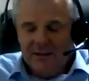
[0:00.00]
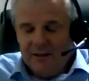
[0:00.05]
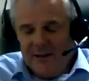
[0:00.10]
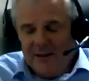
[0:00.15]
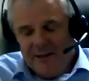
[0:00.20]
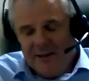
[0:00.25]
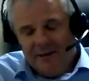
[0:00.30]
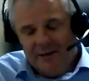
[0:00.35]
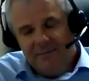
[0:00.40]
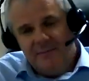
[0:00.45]

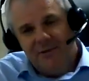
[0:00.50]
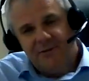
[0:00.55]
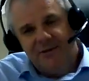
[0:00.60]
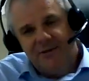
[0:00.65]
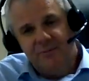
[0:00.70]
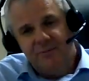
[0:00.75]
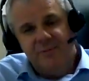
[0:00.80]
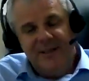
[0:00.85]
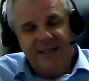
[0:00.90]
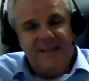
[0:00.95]
know,
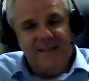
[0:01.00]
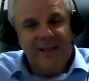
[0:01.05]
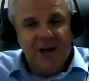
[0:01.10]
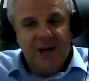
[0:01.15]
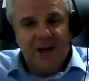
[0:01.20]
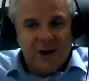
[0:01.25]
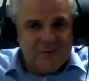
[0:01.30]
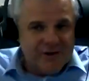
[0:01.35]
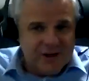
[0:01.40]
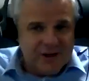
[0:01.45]
somebody in the
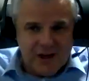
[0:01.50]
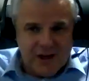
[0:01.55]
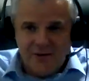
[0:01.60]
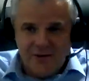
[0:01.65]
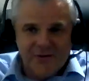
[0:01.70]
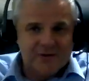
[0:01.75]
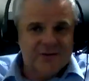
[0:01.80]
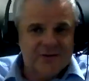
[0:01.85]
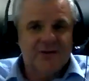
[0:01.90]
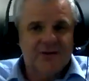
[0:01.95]
Ivory
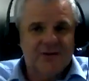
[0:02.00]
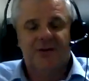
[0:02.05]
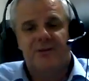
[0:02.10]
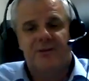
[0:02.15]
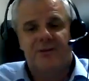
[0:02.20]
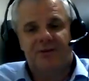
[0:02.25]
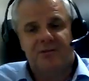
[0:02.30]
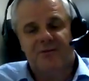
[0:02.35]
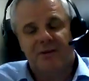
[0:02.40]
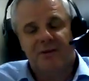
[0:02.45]
Coast
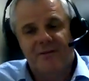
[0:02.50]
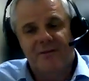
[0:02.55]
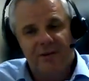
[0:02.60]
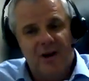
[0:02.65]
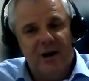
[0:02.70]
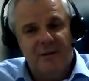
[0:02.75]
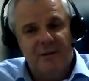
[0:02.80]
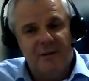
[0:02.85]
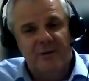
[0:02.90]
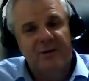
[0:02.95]
who's a
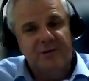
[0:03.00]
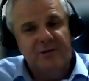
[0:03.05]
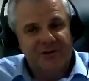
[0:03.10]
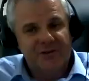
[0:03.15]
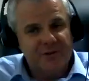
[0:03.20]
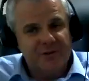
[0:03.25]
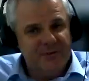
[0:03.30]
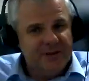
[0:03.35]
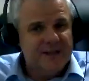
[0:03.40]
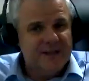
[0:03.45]
farmer, or
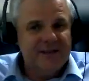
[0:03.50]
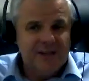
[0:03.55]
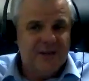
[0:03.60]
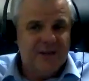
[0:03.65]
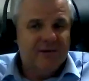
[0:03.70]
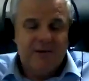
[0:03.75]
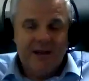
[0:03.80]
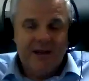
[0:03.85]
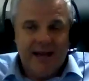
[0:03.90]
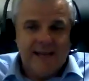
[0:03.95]
somebody in the
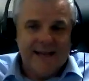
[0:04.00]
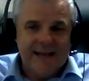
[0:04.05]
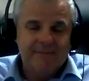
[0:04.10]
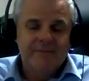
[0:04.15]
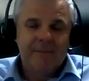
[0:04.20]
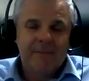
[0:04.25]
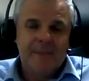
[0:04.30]
UK.